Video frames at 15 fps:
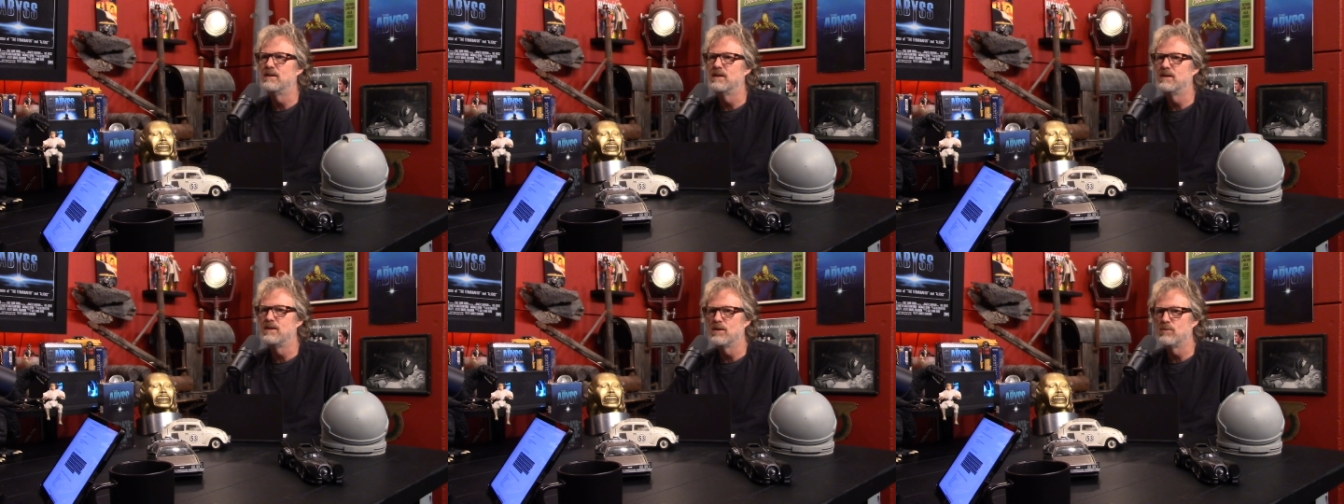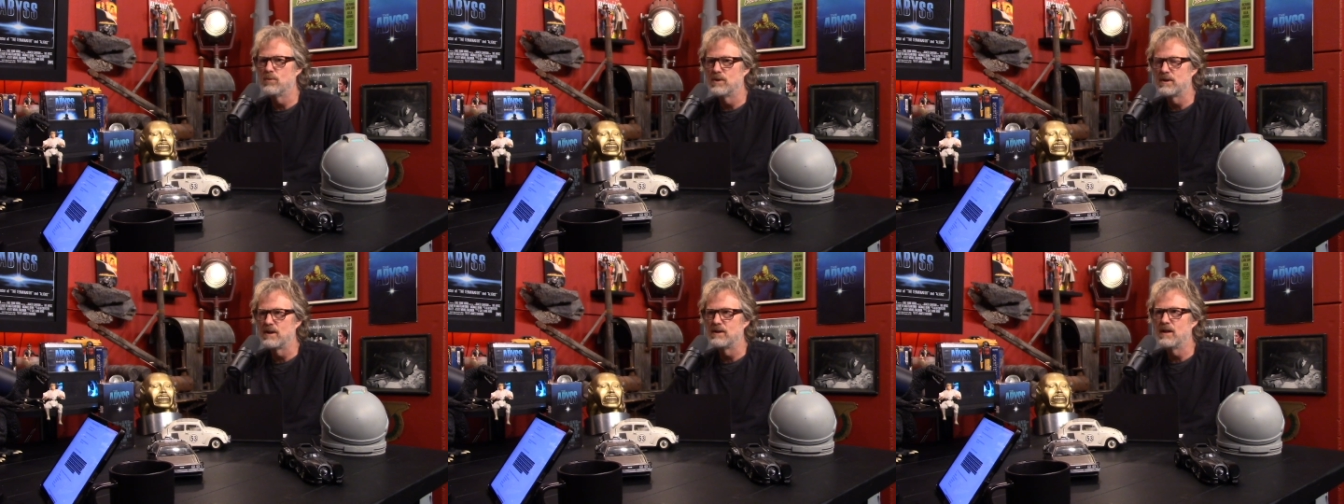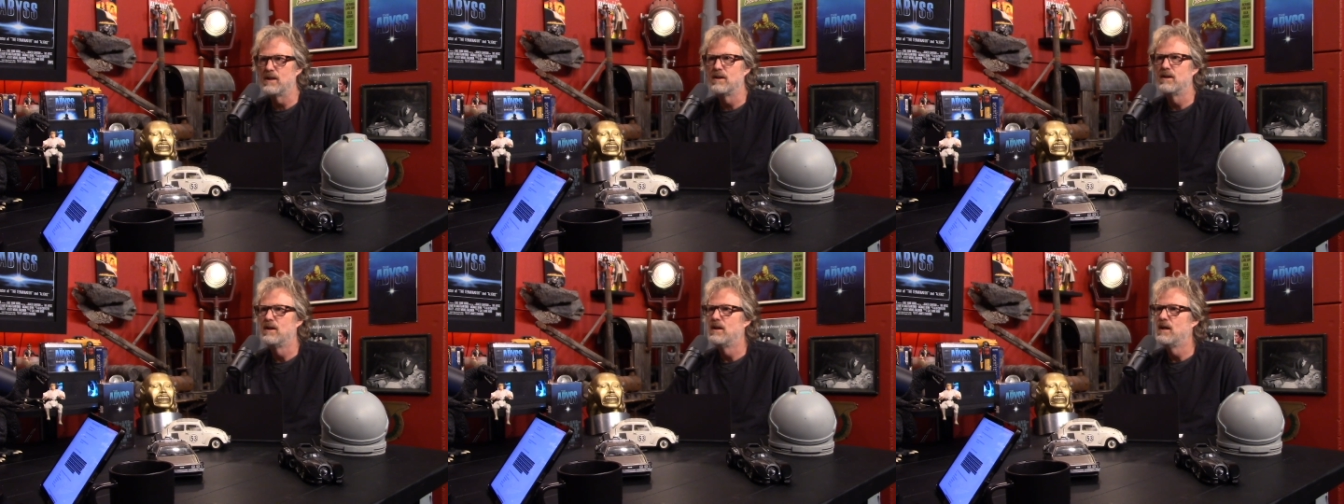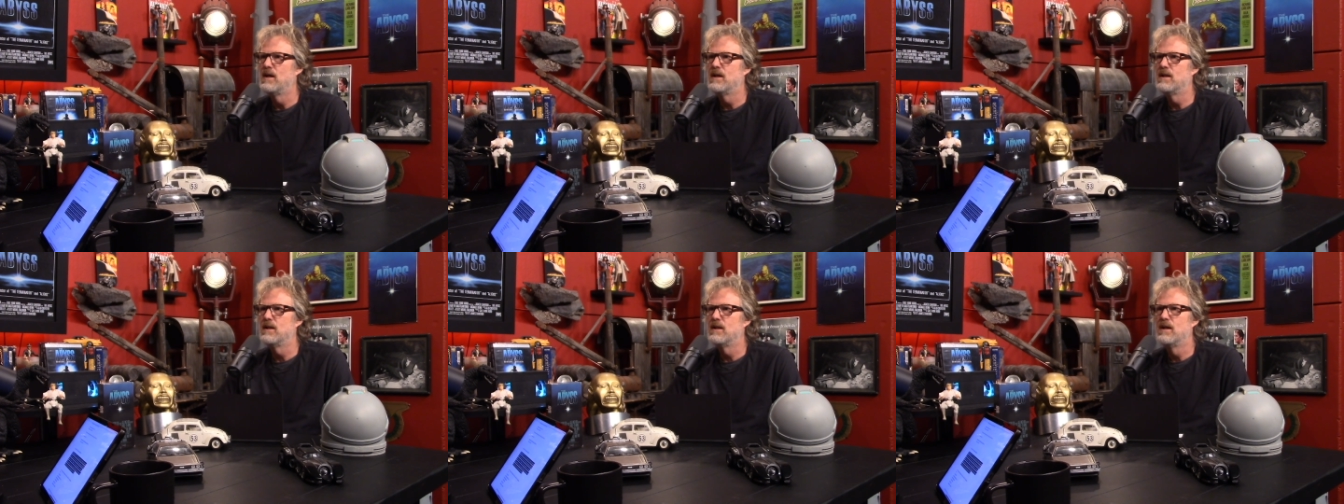they just kind of
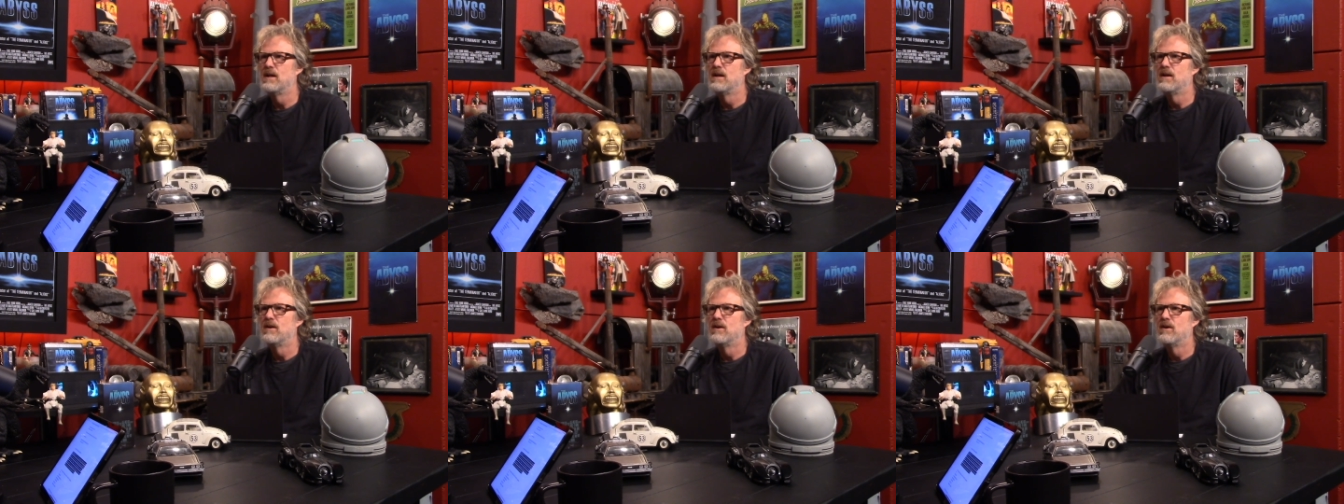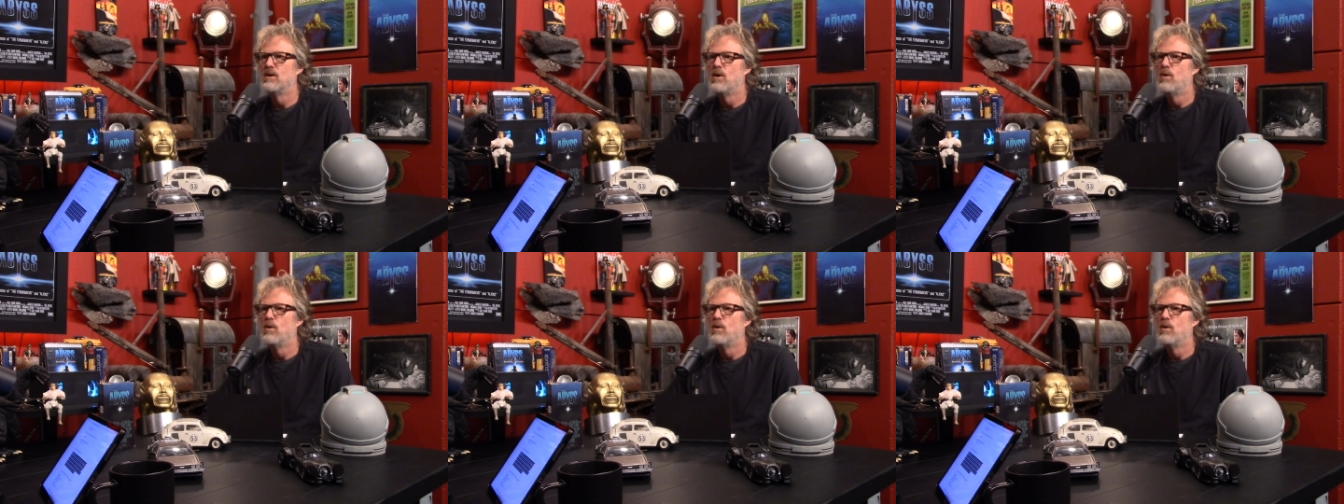used it over and over?